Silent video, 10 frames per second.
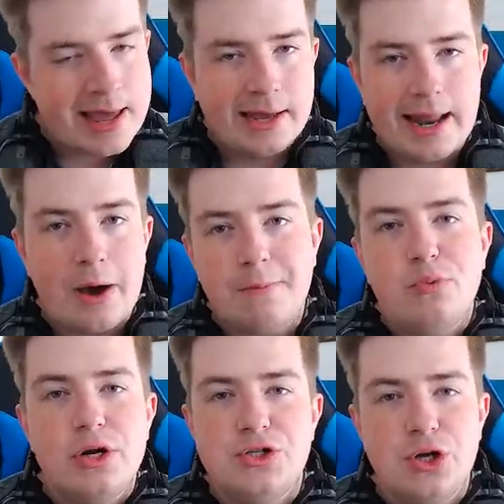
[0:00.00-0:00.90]
Now, I'm
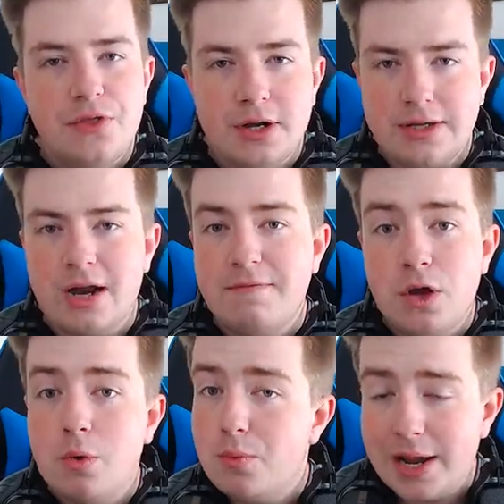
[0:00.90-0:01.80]
pretty sure that a lot of you
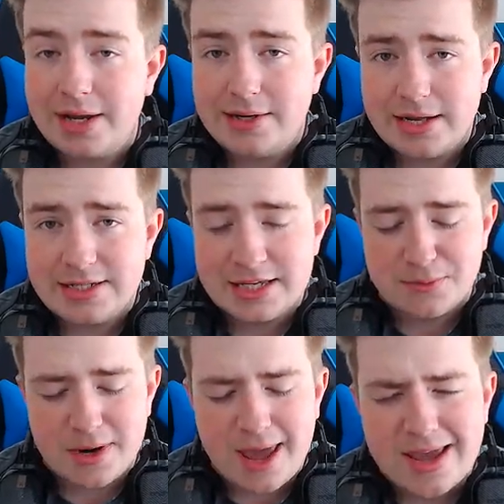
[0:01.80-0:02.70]
will recognize this
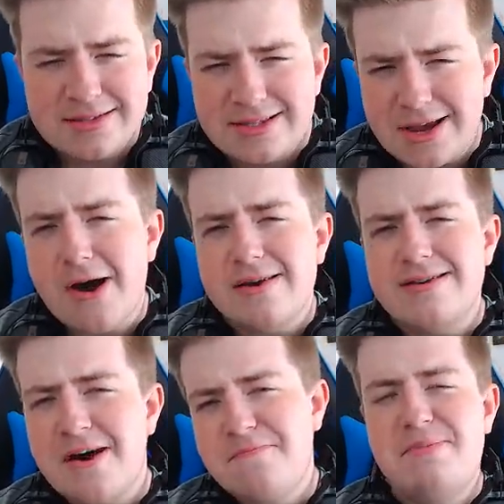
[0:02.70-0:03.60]
one. A
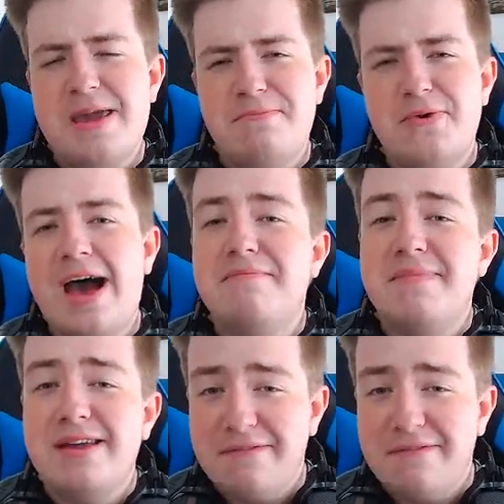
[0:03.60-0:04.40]
ton of people have made